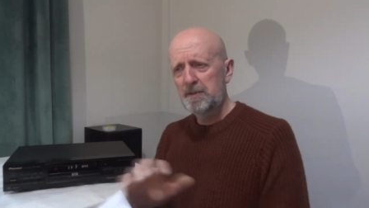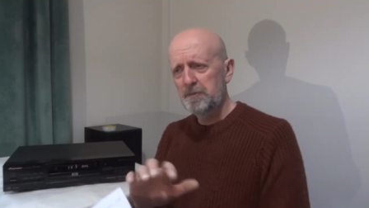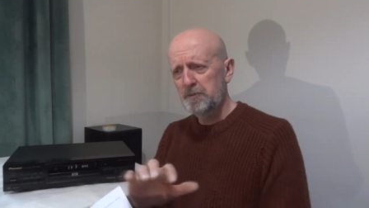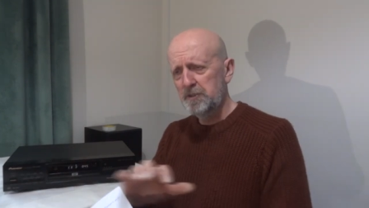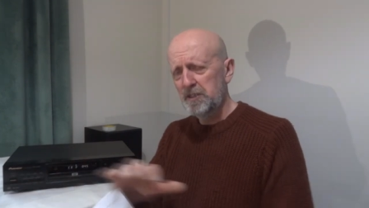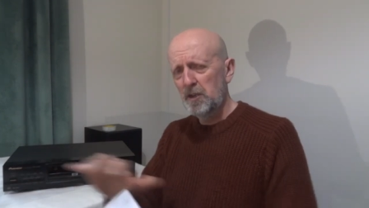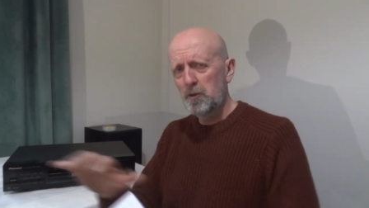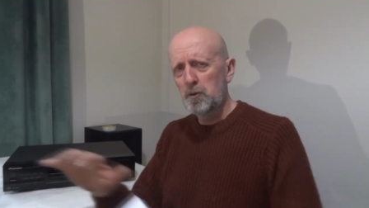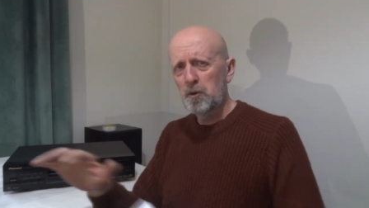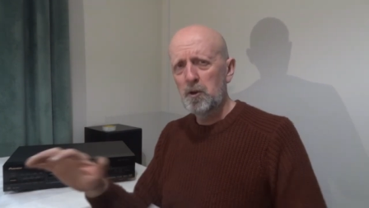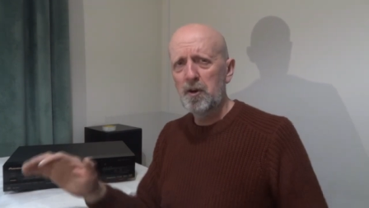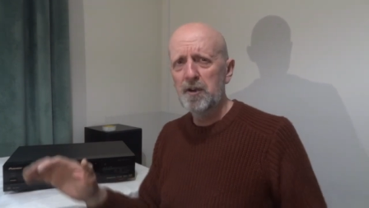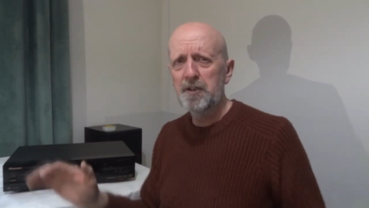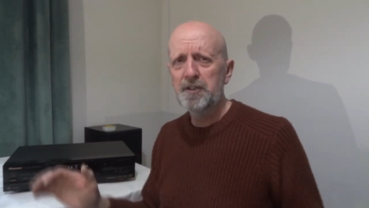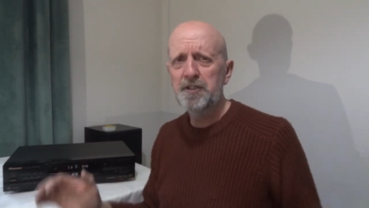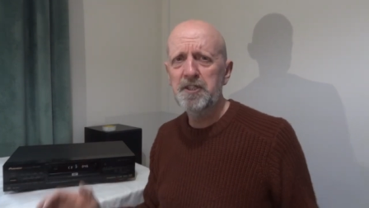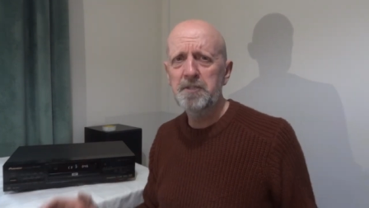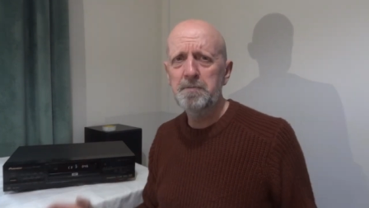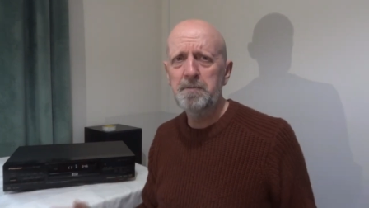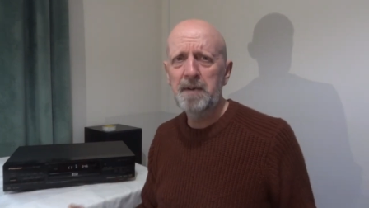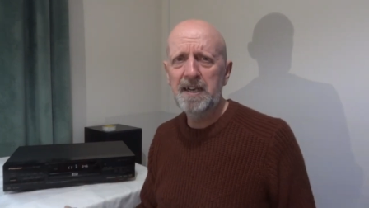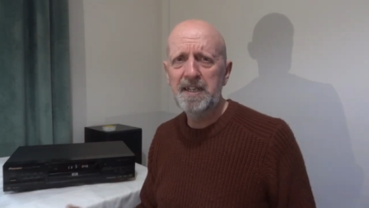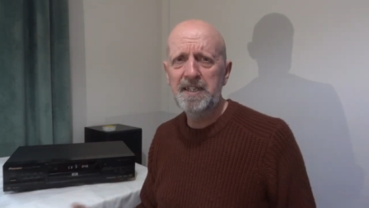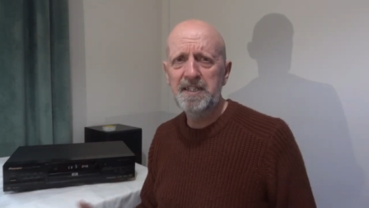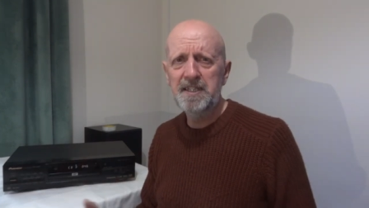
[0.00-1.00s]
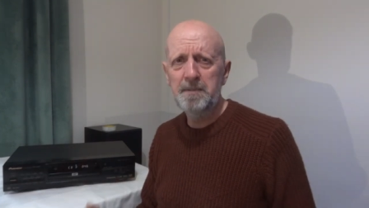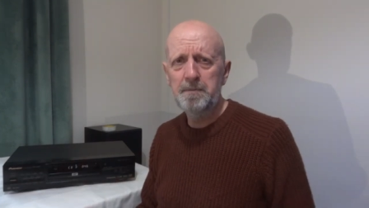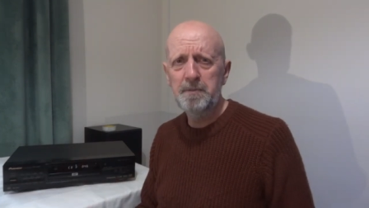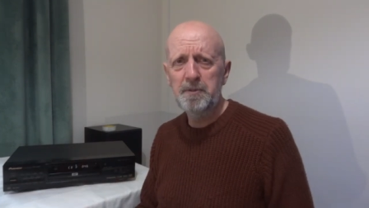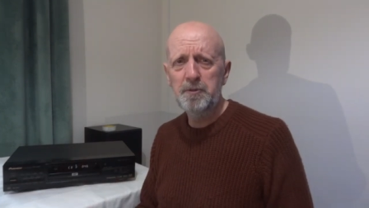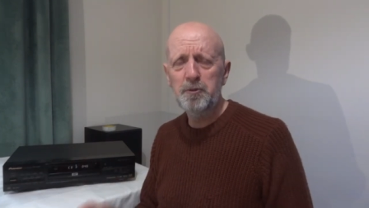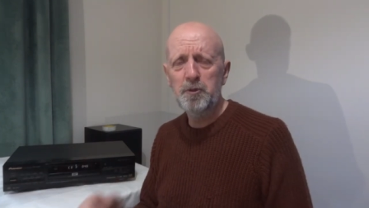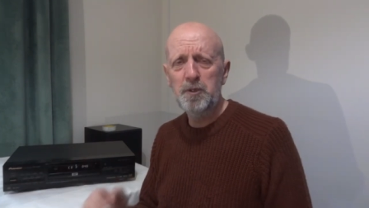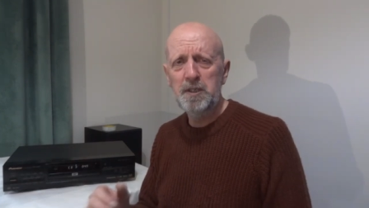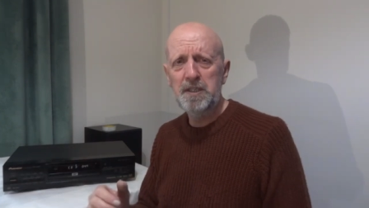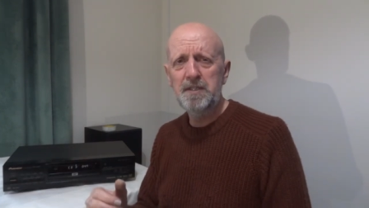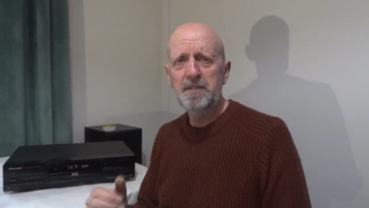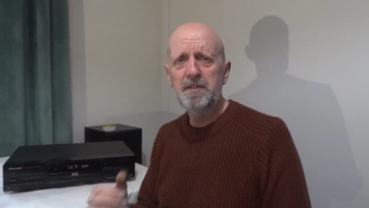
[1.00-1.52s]
There was no kind of space in
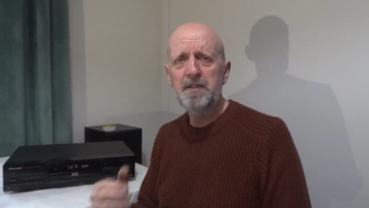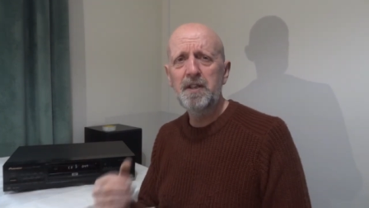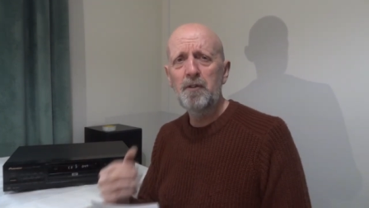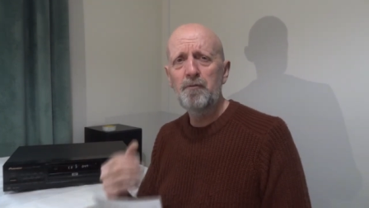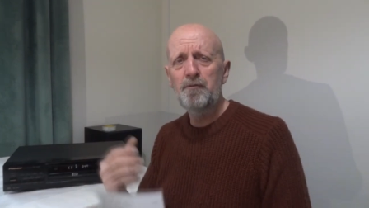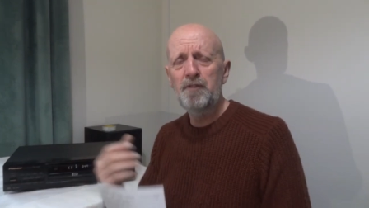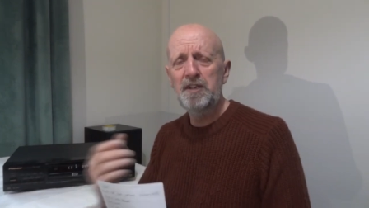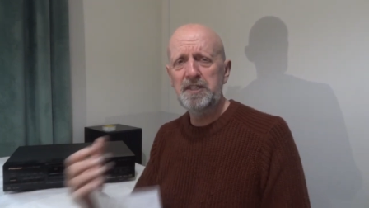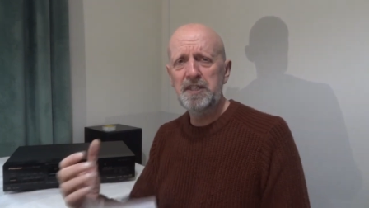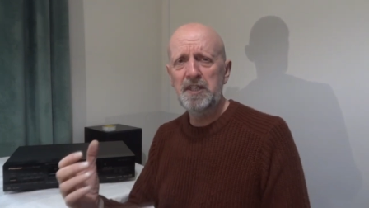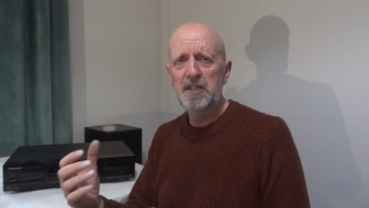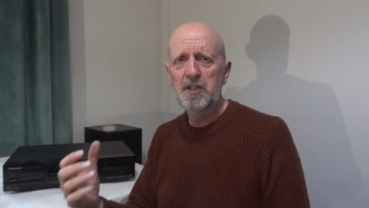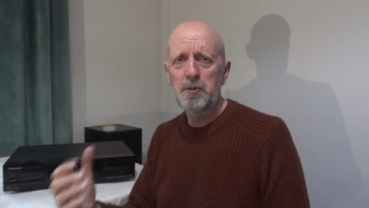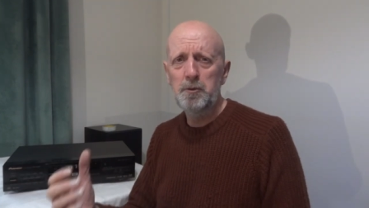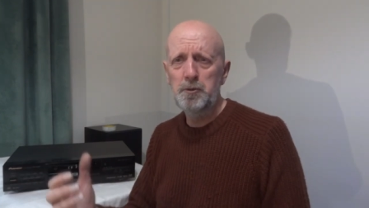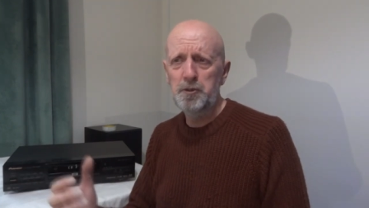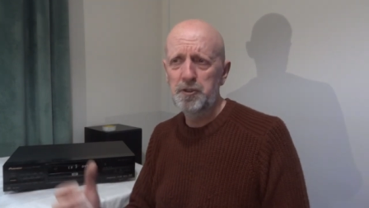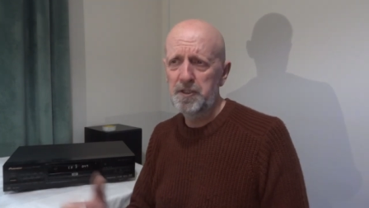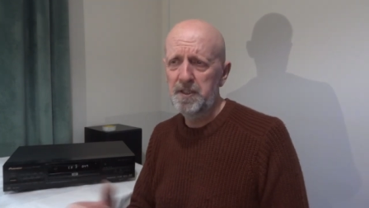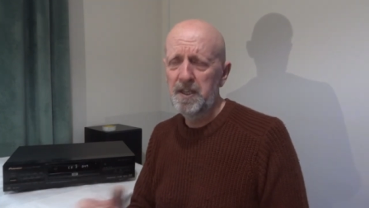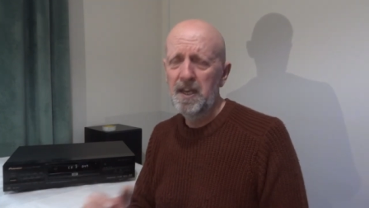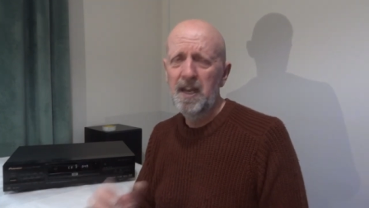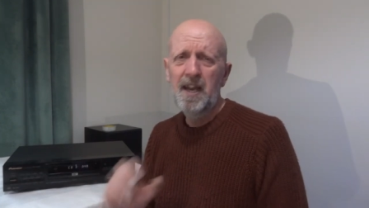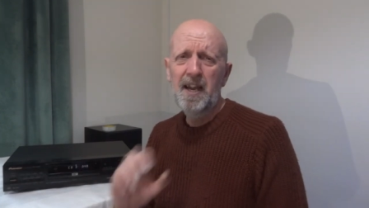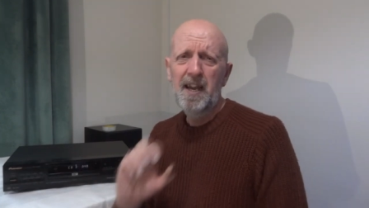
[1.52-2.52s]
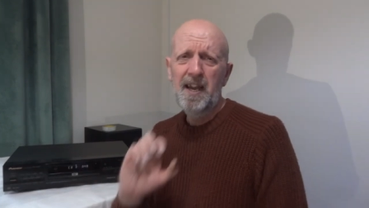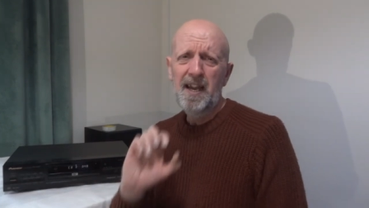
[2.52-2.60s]
between, no resolution.